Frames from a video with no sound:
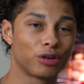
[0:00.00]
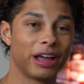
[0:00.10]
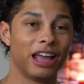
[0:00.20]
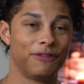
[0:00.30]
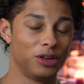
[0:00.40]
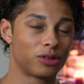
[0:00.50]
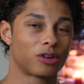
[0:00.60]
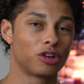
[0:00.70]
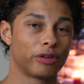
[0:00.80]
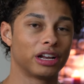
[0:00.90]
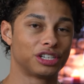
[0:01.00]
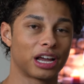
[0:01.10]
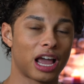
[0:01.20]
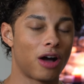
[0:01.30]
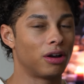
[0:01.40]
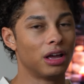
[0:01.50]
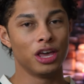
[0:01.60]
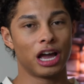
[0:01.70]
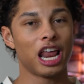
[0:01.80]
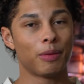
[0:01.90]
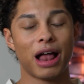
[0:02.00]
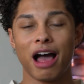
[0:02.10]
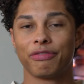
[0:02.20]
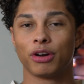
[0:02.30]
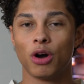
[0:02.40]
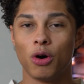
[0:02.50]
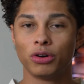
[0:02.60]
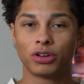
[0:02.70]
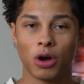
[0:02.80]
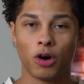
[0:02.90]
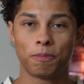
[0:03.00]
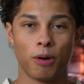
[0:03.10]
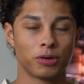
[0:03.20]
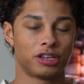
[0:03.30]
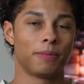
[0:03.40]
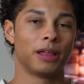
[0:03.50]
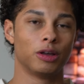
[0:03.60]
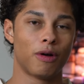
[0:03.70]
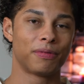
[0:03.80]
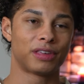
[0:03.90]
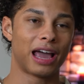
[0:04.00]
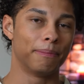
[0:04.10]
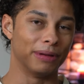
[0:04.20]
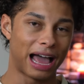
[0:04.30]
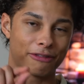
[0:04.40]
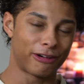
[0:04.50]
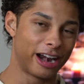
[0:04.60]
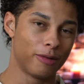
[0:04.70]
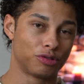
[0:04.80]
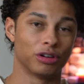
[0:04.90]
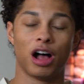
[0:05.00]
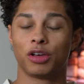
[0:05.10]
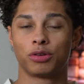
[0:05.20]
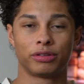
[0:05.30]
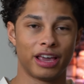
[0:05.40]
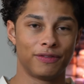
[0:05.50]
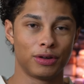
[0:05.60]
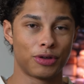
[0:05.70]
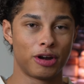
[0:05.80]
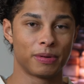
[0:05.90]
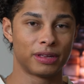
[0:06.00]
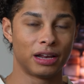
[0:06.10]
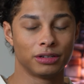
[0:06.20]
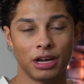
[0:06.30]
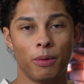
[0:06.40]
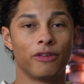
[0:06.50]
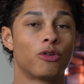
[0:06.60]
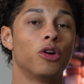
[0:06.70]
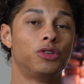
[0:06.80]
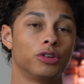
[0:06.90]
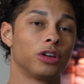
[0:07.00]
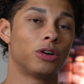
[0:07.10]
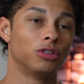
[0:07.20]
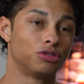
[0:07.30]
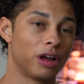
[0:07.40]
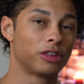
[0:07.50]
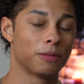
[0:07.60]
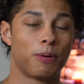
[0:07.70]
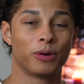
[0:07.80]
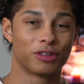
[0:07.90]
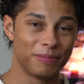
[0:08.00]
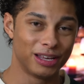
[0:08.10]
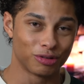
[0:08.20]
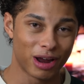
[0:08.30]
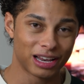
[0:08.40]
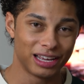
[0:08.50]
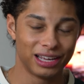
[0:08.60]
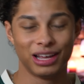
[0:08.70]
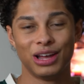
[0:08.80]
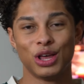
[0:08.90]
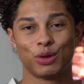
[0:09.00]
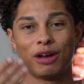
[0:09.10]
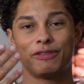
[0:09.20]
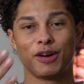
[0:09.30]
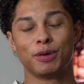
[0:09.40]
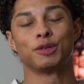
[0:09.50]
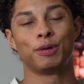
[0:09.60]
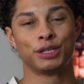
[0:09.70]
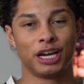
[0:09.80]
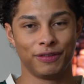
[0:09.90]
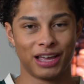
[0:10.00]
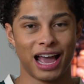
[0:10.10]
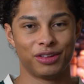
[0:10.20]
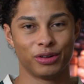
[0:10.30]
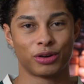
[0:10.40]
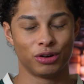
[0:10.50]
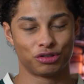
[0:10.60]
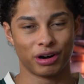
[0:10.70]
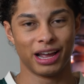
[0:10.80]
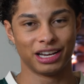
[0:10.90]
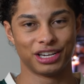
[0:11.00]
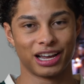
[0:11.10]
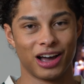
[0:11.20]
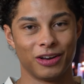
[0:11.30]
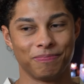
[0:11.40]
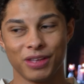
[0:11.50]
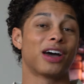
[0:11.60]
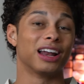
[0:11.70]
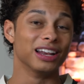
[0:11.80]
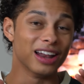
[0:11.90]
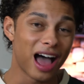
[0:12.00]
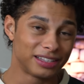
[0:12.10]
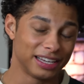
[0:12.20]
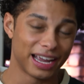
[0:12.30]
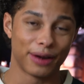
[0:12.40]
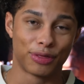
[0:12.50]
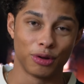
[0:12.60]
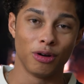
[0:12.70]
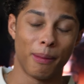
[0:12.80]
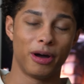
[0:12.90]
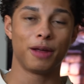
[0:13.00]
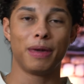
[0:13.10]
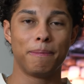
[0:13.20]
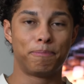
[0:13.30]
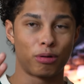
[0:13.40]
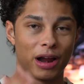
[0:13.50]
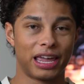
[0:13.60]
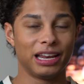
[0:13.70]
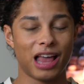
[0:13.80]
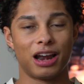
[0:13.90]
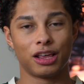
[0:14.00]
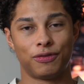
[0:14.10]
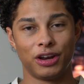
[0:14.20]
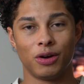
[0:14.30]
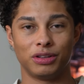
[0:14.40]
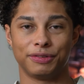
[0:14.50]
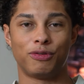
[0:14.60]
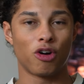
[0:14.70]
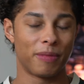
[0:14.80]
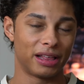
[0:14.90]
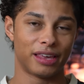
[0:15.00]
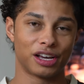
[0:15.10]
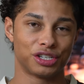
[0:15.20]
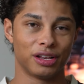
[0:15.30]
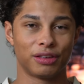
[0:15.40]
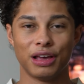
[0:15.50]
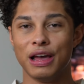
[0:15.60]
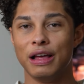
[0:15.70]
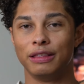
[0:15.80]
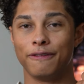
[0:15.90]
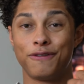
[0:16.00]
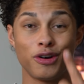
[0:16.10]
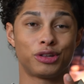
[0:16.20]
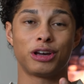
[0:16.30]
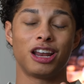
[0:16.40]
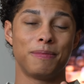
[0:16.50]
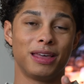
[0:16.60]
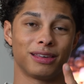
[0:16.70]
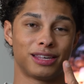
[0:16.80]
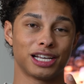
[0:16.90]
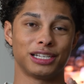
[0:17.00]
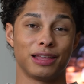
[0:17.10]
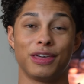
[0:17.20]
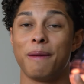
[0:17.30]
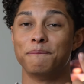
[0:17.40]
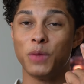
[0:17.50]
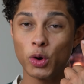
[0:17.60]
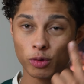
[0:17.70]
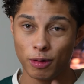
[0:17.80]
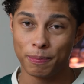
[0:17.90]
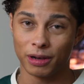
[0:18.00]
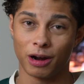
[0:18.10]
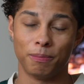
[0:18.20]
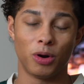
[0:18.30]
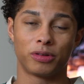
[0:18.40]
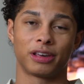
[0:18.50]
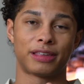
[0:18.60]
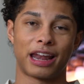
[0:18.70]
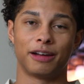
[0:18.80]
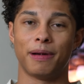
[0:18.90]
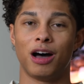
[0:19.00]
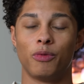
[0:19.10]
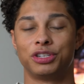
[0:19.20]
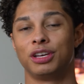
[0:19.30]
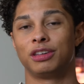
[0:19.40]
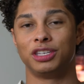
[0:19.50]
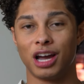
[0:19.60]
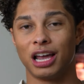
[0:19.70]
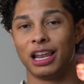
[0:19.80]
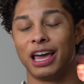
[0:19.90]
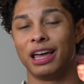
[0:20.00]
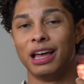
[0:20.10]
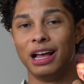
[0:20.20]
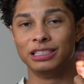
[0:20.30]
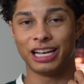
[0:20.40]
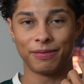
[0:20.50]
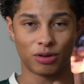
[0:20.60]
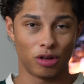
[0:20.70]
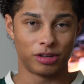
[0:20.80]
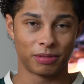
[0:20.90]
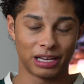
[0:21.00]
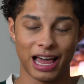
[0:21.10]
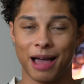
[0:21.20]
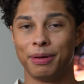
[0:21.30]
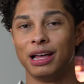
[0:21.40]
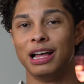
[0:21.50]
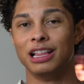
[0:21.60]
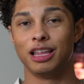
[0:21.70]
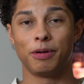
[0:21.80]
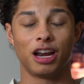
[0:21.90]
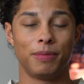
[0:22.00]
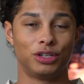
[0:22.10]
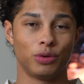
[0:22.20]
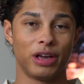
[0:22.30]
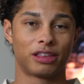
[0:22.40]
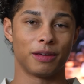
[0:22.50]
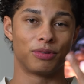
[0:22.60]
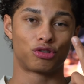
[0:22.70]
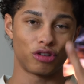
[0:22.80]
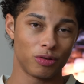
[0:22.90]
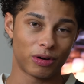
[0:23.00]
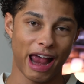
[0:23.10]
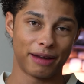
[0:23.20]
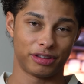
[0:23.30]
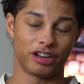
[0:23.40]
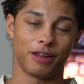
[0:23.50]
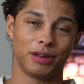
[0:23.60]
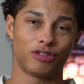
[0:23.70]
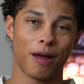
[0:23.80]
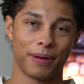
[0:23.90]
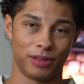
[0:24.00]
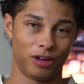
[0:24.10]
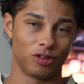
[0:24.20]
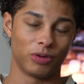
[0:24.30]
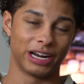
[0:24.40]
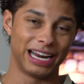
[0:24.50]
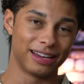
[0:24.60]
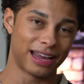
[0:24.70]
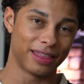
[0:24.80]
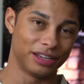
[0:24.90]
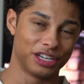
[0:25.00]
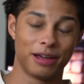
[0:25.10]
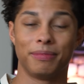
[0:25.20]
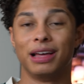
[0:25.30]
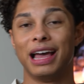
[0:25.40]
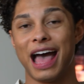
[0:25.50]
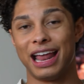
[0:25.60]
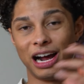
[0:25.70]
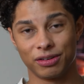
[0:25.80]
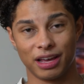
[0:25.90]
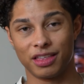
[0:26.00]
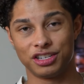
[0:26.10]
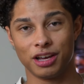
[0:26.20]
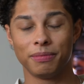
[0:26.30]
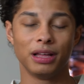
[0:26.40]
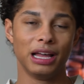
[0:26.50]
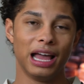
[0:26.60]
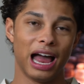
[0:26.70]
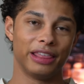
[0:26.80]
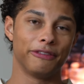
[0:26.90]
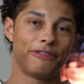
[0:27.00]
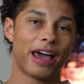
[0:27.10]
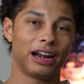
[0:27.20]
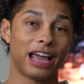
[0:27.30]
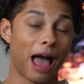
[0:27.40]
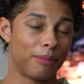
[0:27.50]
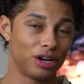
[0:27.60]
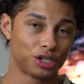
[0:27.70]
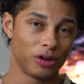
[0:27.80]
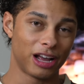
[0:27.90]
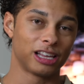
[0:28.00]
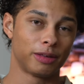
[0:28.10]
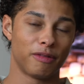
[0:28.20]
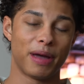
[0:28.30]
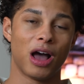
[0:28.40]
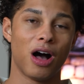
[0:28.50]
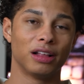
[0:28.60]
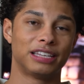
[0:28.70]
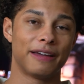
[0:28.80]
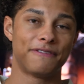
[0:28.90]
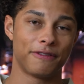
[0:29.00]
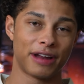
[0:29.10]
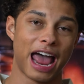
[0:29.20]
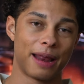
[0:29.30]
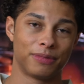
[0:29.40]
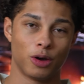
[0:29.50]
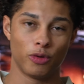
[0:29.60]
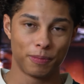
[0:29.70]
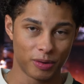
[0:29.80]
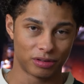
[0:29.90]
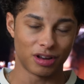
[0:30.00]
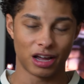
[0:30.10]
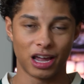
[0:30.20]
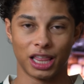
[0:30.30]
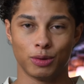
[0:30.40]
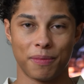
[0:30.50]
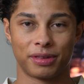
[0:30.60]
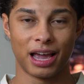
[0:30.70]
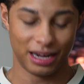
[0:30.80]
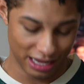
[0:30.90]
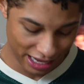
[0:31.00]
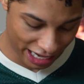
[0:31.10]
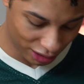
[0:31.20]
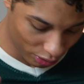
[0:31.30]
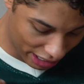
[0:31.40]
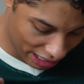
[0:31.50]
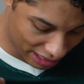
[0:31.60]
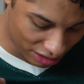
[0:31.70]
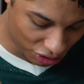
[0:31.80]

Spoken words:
Dre. If you use code Dre at checkout, YoungLA will have their own code posted up on the website, Black Friday, which will also save you 30%. But of course, using code Dre supports me directly, so I'd very much appreciate if you guys use code Dre at checkout. We got a lot to get through. I'm going to be breaking down this video into 4 main sections. The first is going to be the section I think most people are most excited about, which is a YoungLA times GoldGym's collab. Then we're going to be doing some streetwear items that are going to be dropping that you can wear inside the gym and outside the gym. And then finally, I'm going to show you guys some of my all-time favorite items that will be restocking on the website, including this